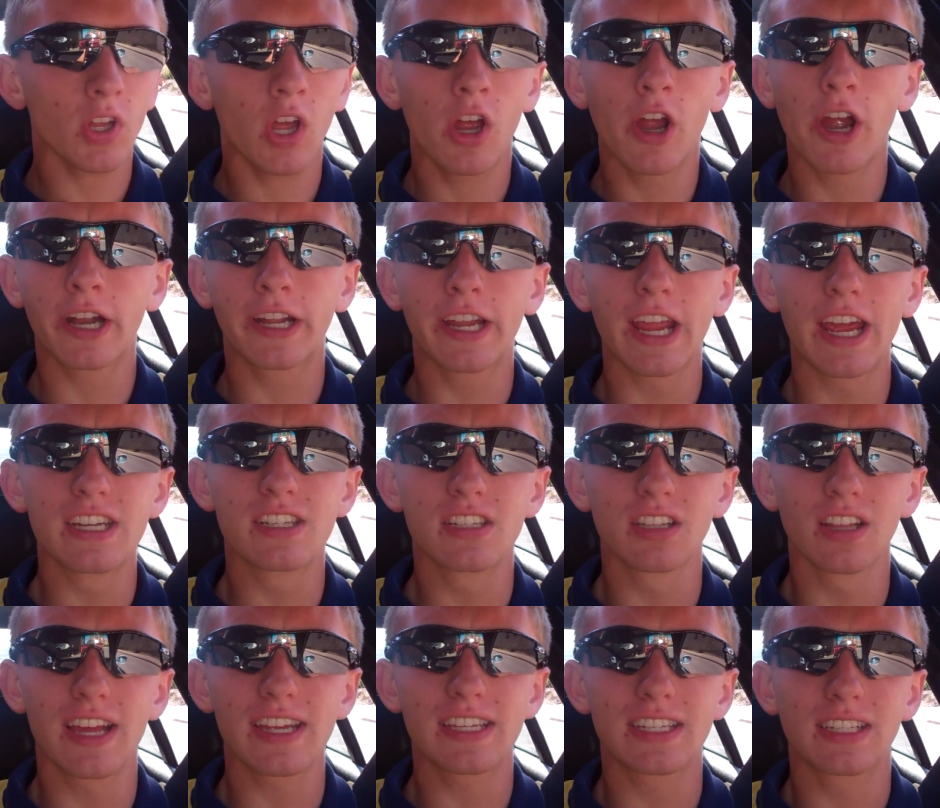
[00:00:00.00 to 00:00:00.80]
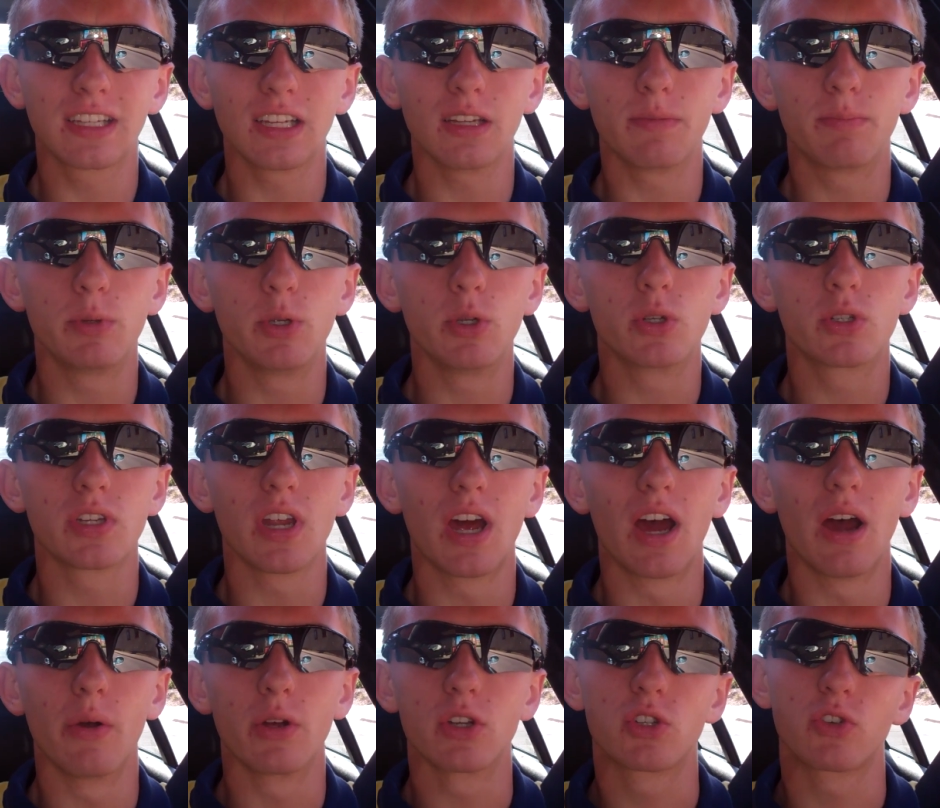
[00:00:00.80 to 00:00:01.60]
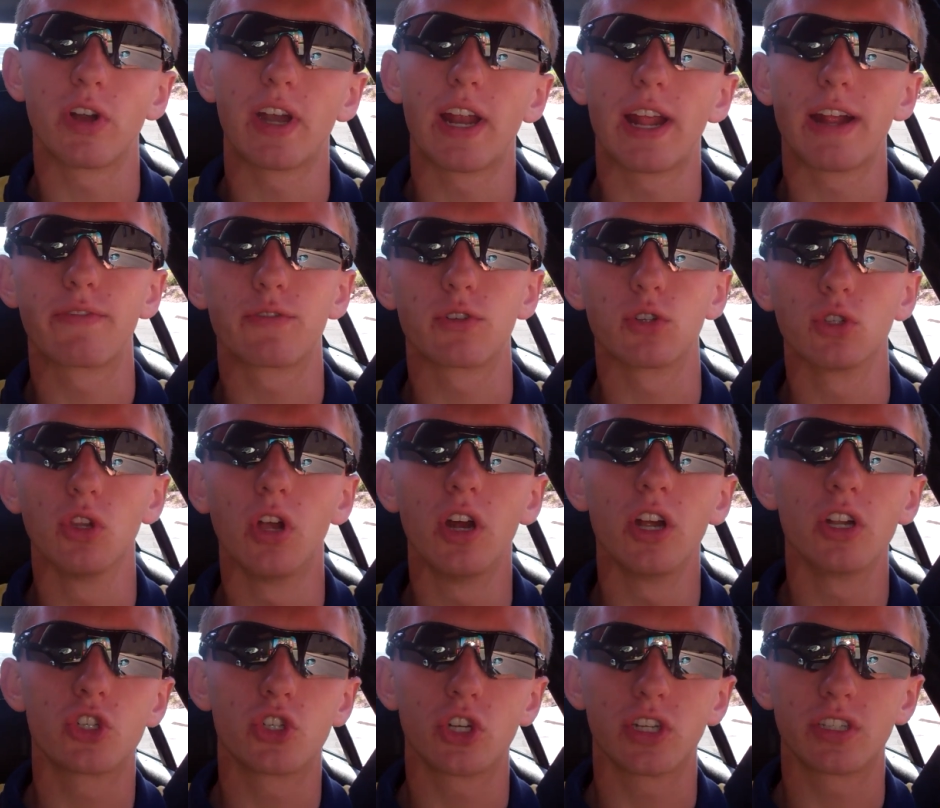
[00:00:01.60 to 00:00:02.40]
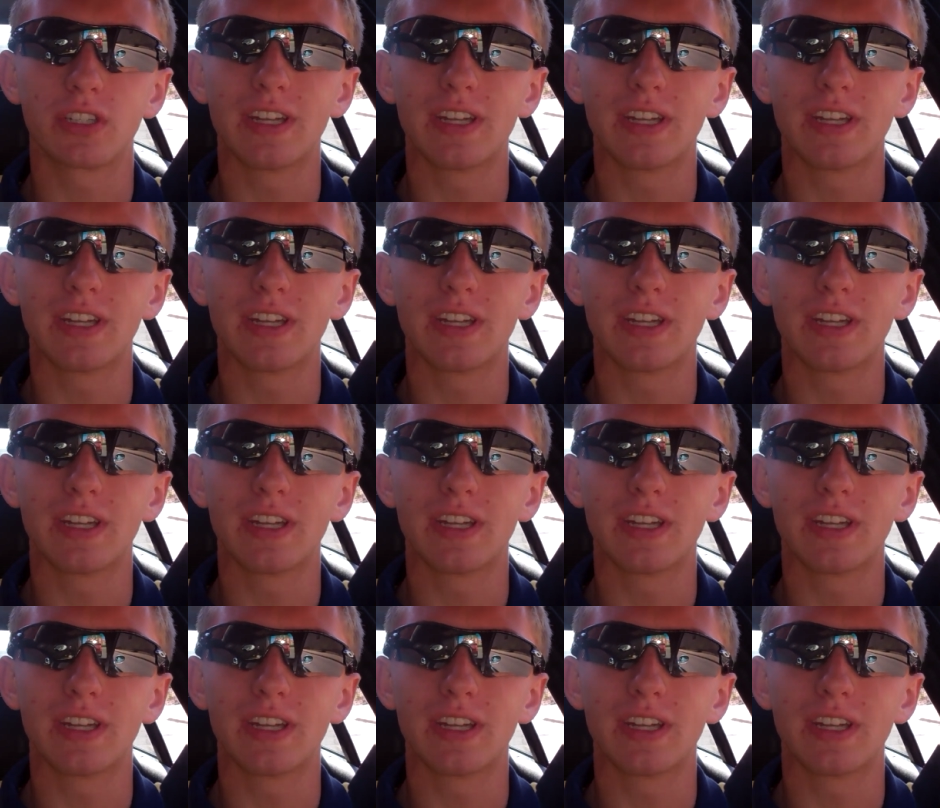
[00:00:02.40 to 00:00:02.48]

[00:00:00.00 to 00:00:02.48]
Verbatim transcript: Alright guys, the last clip you saw was right after lunch.